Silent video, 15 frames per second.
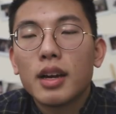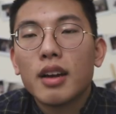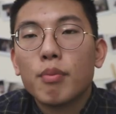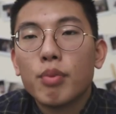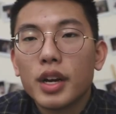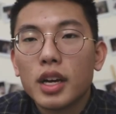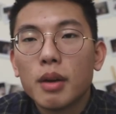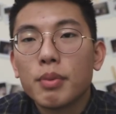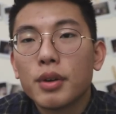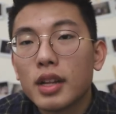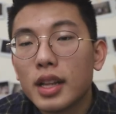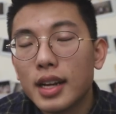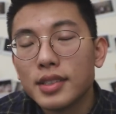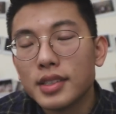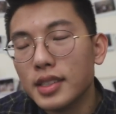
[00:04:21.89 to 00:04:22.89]
kind of break up your
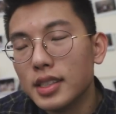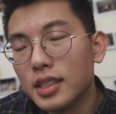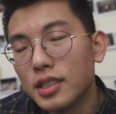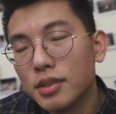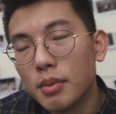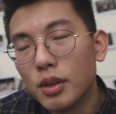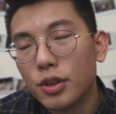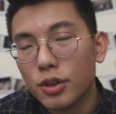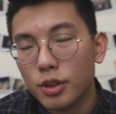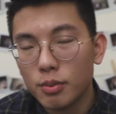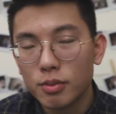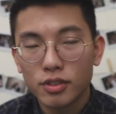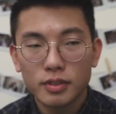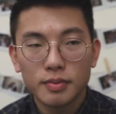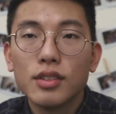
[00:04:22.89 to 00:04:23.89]
classes into smaller groups.